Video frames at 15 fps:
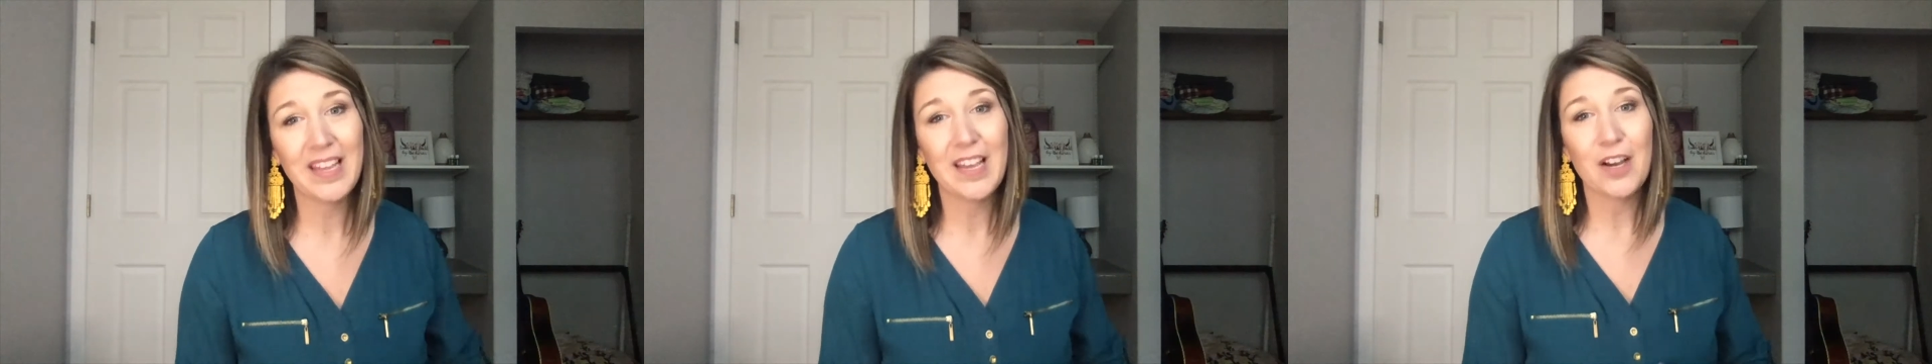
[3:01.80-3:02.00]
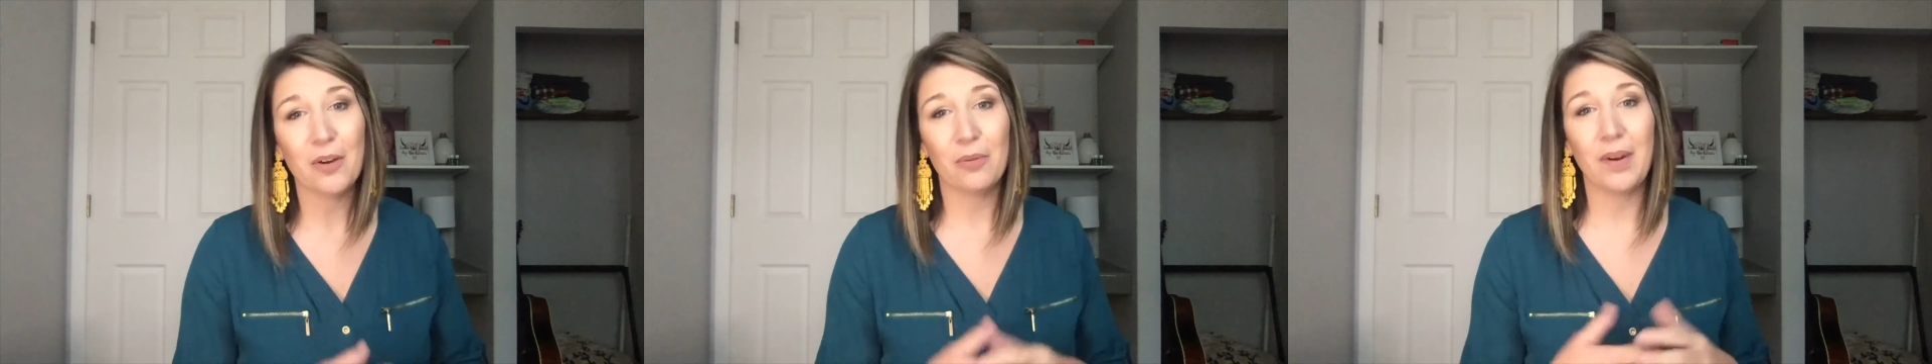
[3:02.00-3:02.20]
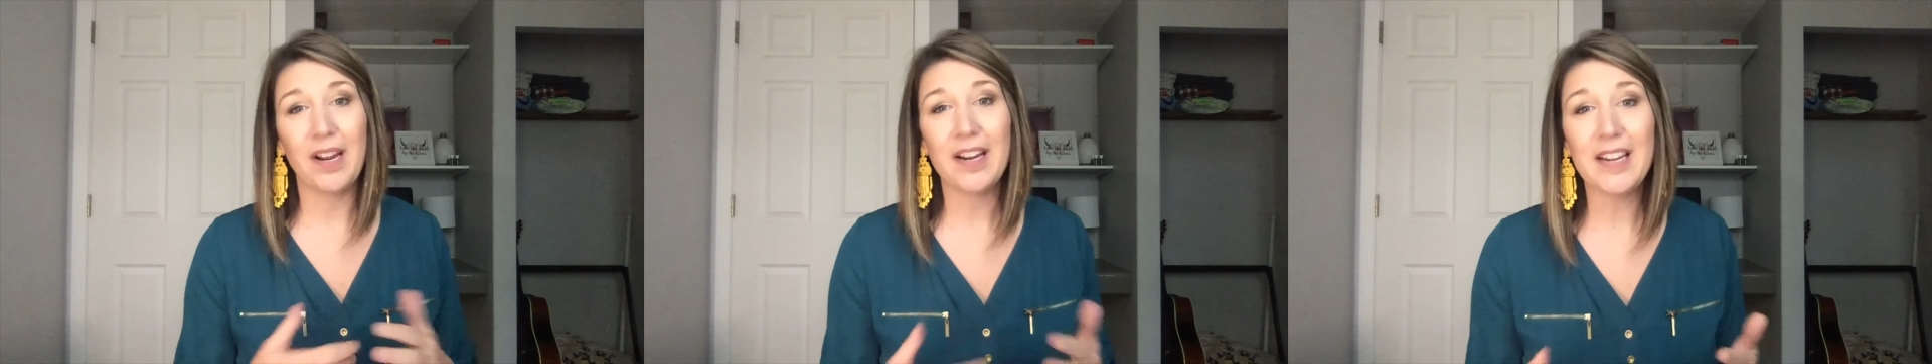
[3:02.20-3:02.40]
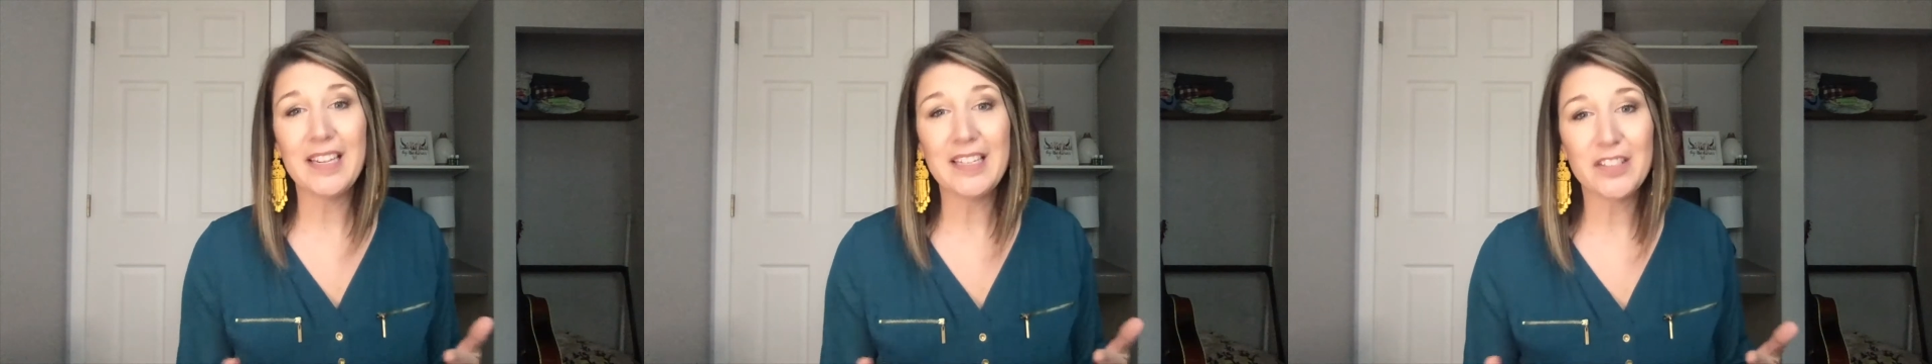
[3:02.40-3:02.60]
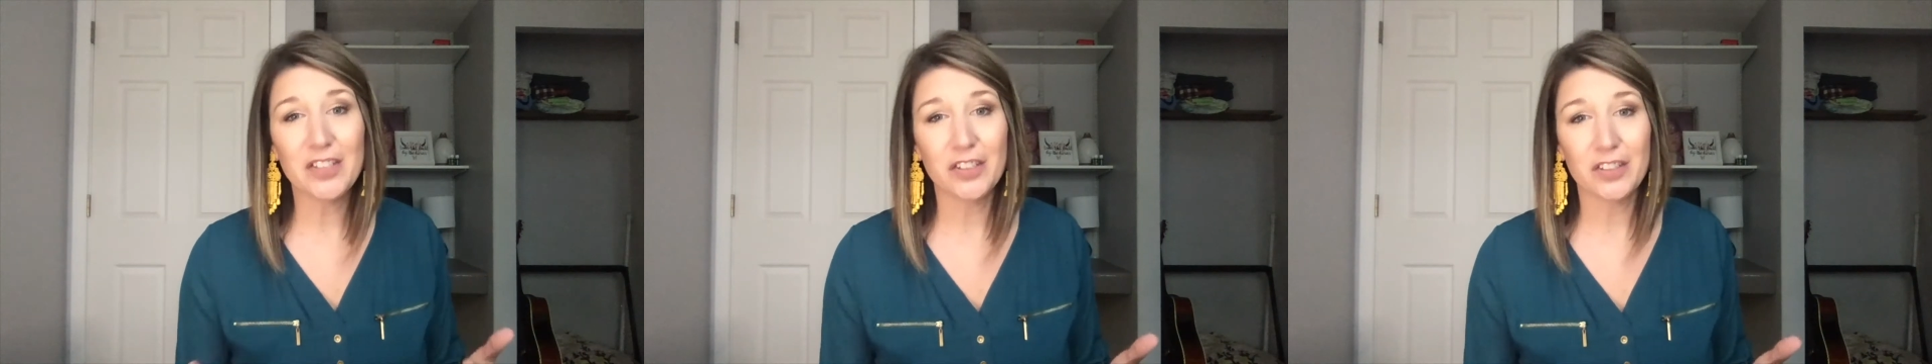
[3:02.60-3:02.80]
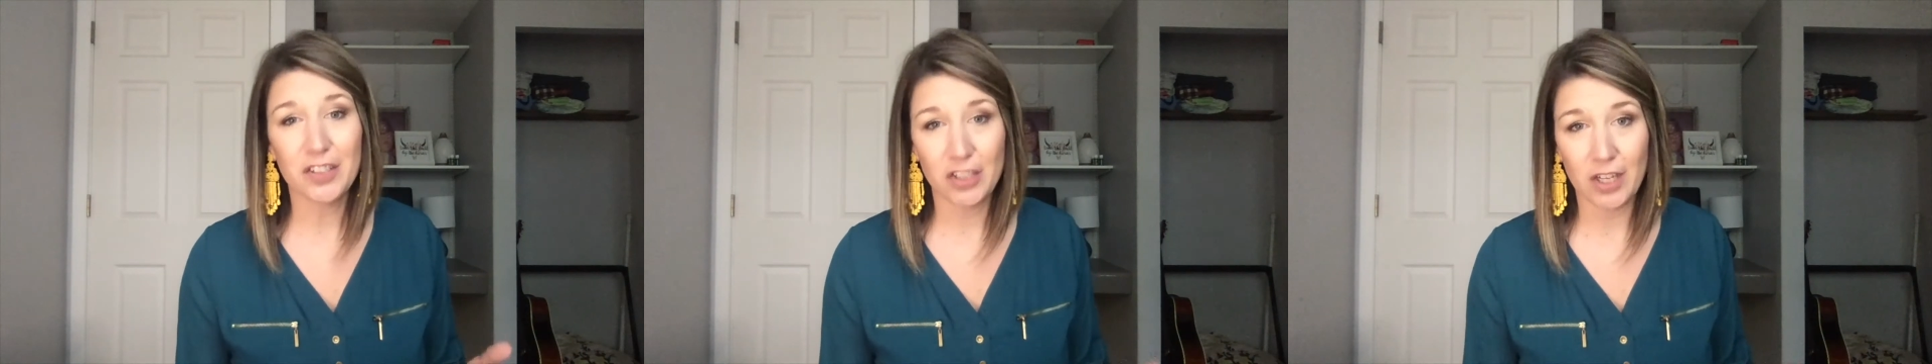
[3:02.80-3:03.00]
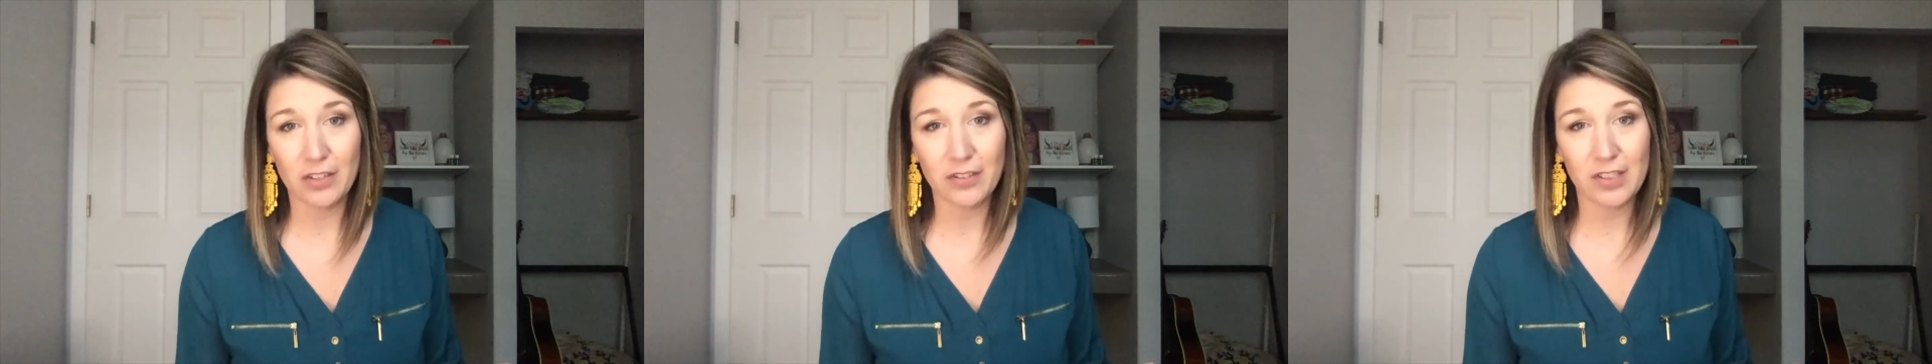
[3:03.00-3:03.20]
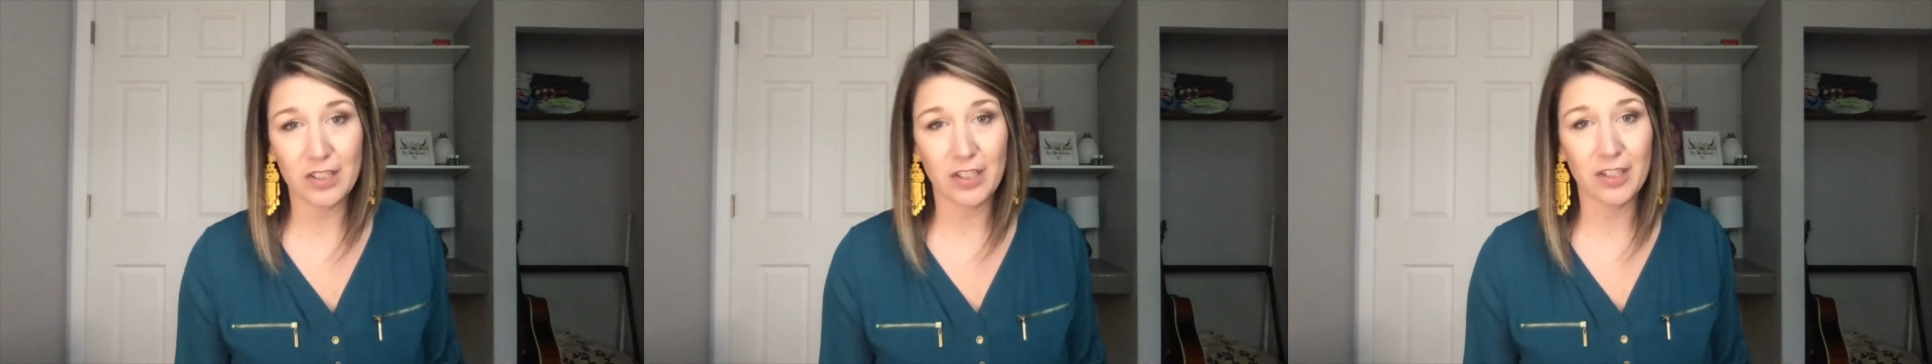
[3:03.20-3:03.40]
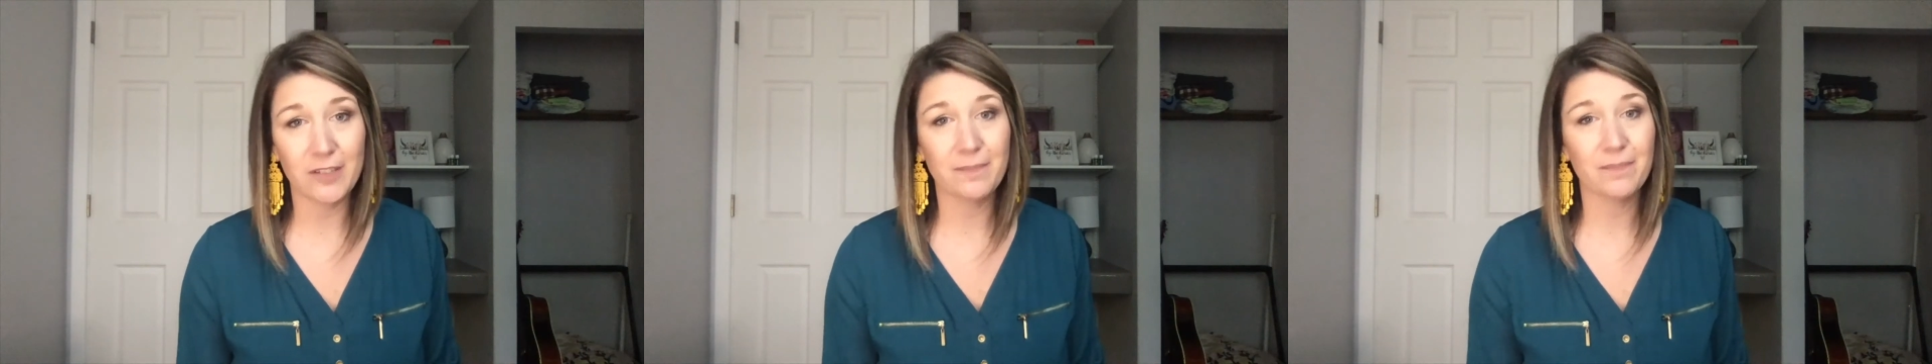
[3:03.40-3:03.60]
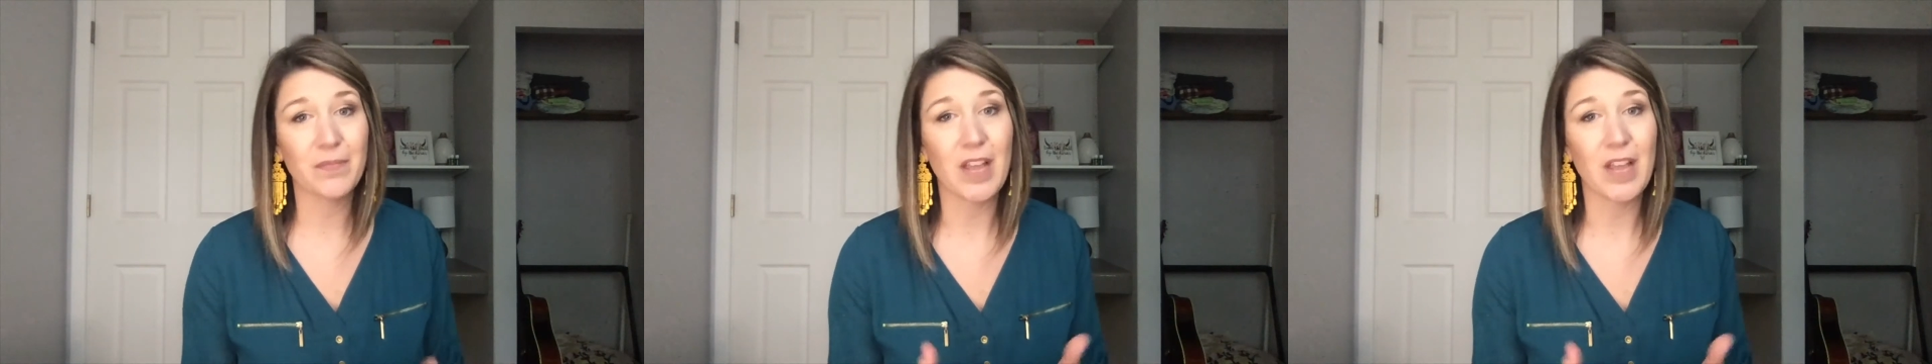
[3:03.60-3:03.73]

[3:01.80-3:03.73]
where he took shelter